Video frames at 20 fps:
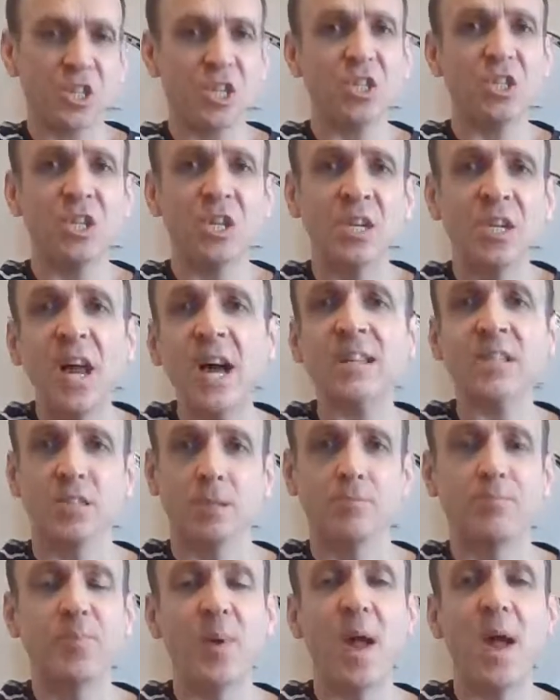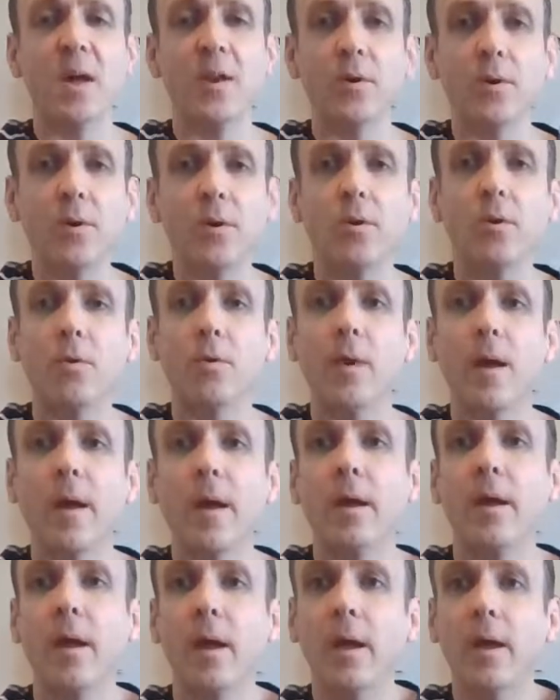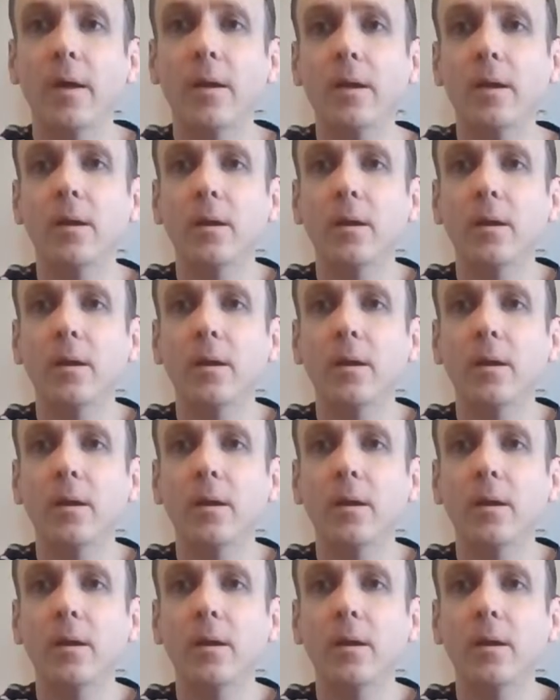teaching us a better way.